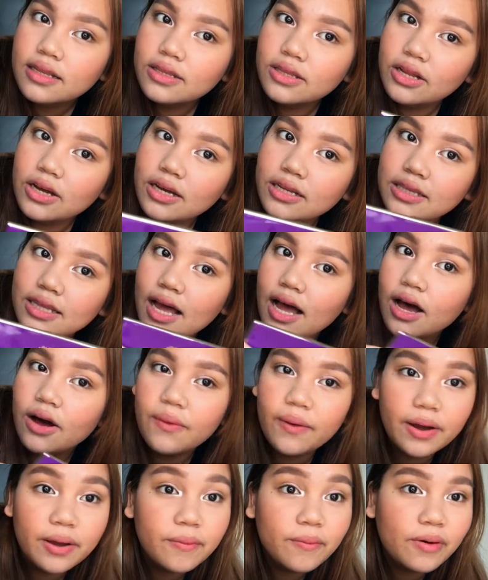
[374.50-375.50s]
not
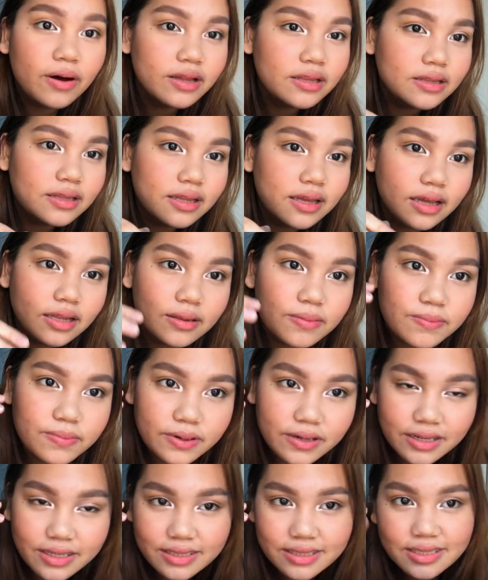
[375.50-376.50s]
how I want it,
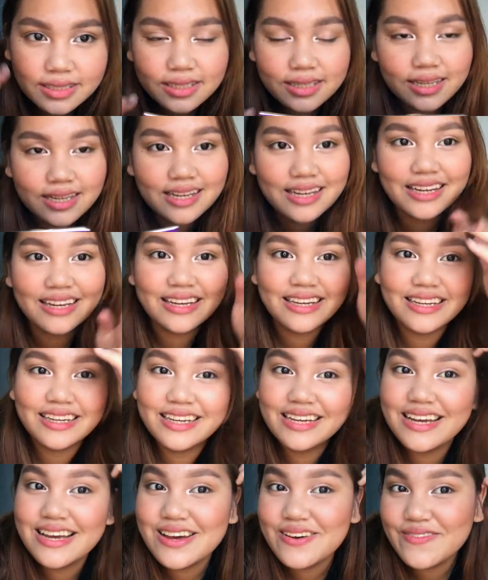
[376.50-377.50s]
but
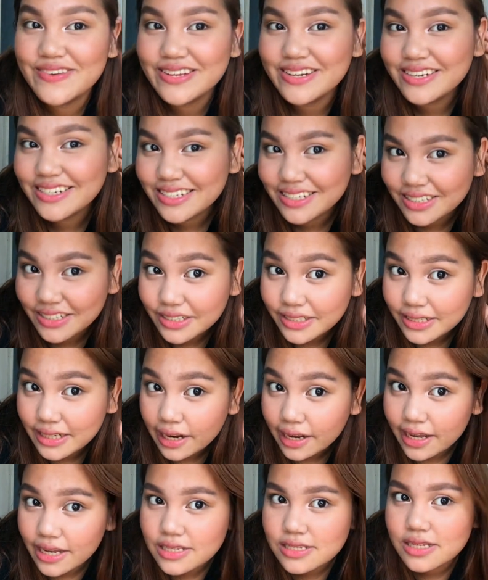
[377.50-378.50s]
when you're in a hurry,
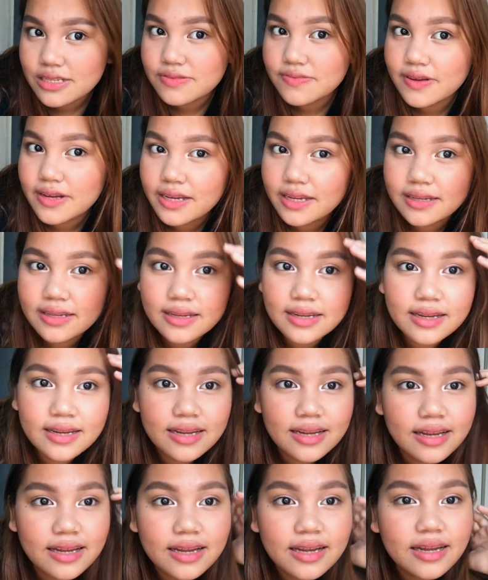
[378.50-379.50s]
I guess that's fine.
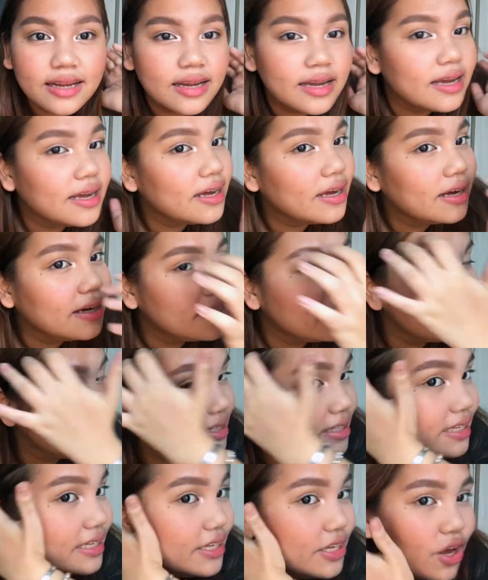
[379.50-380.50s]

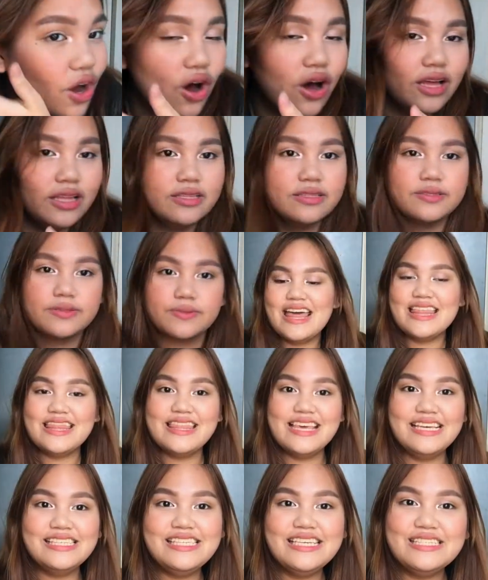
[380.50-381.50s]
Yon.
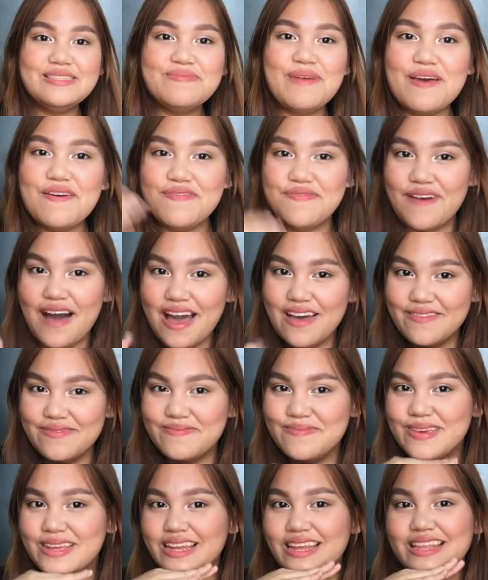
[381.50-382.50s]
This is my
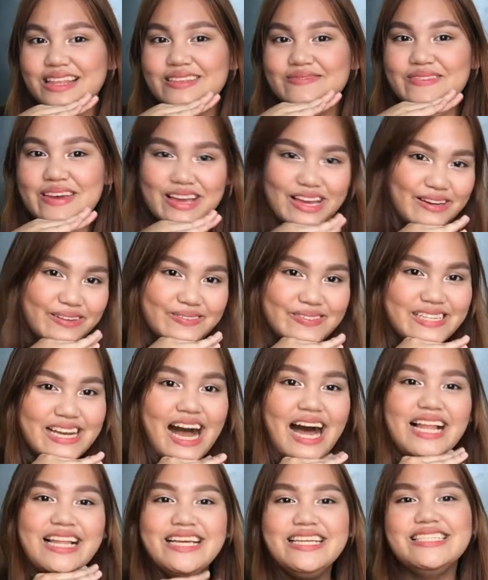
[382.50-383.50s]
5-minute makeup
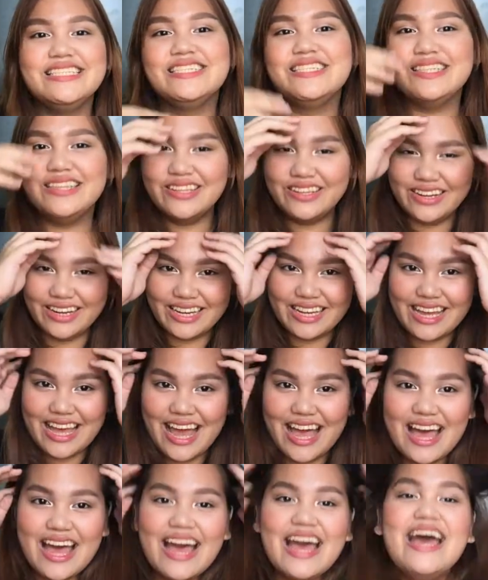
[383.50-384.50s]
challenge look.
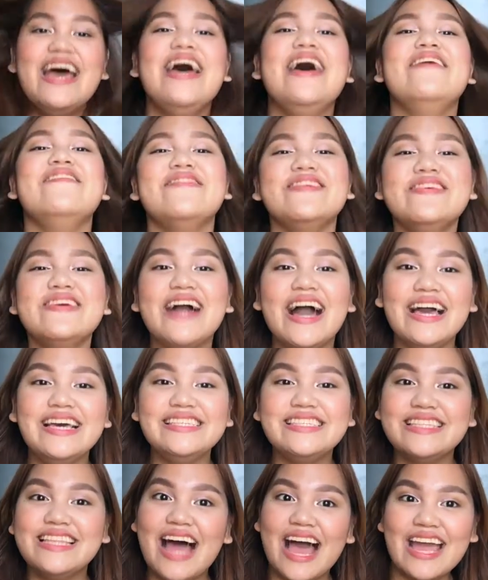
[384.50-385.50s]
If you
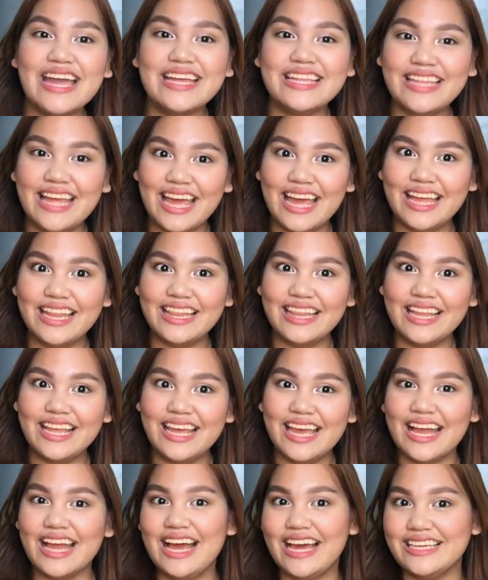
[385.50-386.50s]
guys liked it,
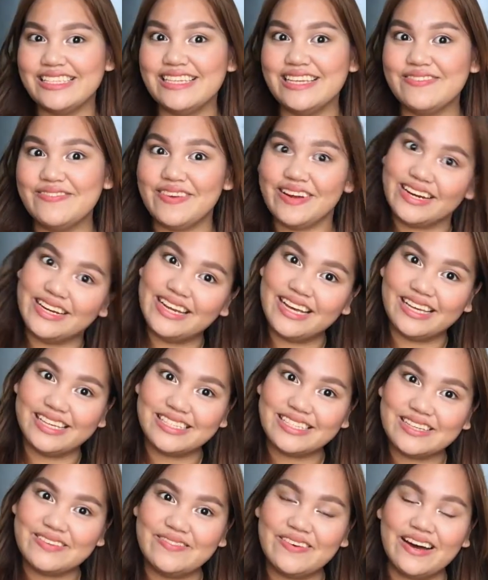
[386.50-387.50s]
guys, in
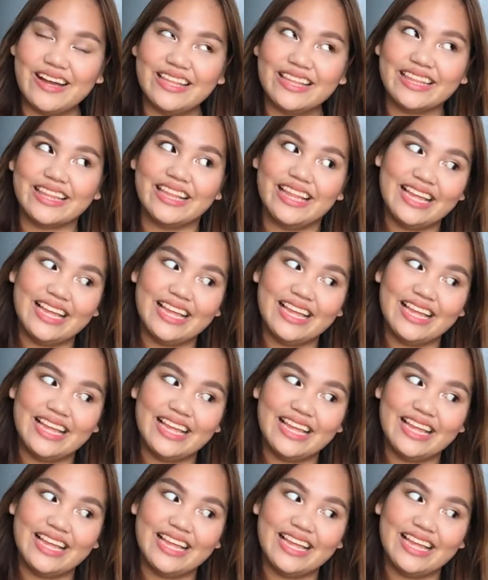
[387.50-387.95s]
fairness, come on.